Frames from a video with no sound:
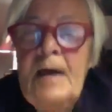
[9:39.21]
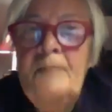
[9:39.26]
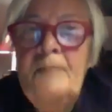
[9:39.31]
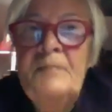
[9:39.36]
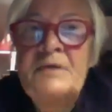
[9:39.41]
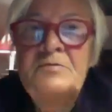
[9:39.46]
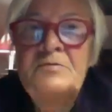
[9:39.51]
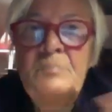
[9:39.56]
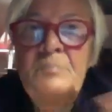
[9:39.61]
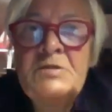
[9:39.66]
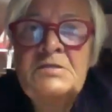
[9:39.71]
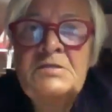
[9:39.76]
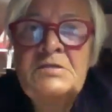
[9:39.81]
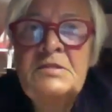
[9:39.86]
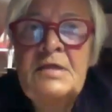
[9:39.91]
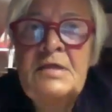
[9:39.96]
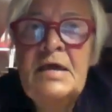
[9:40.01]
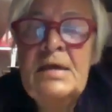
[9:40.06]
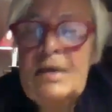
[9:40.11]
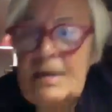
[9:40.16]
But what
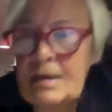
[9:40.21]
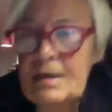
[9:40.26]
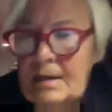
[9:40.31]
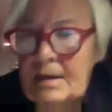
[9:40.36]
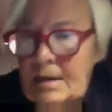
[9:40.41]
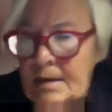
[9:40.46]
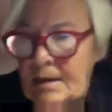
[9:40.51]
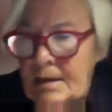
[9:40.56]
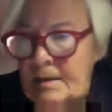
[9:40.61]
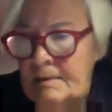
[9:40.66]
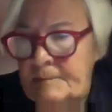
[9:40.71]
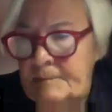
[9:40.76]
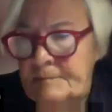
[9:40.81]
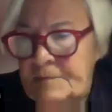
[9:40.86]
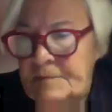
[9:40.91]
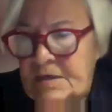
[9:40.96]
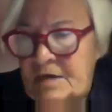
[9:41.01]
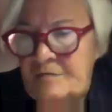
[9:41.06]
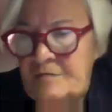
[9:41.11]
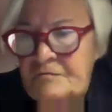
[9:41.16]
they
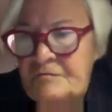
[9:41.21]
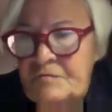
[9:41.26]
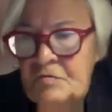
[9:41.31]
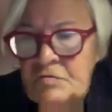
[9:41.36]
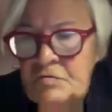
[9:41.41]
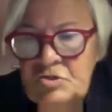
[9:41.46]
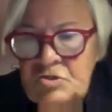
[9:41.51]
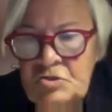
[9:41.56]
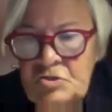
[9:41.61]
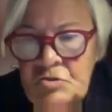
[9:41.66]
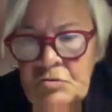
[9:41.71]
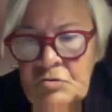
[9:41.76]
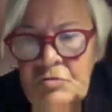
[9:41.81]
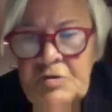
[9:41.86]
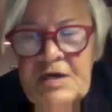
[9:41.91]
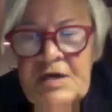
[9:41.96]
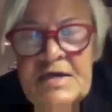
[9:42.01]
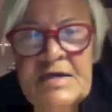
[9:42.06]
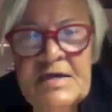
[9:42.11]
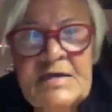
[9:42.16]
give you too
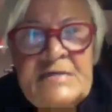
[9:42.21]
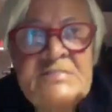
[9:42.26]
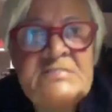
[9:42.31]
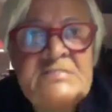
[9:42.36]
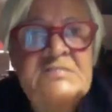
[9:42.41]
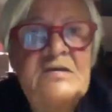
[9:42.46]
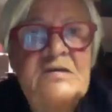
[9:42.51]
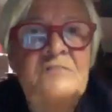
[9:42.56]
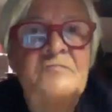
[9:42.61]
is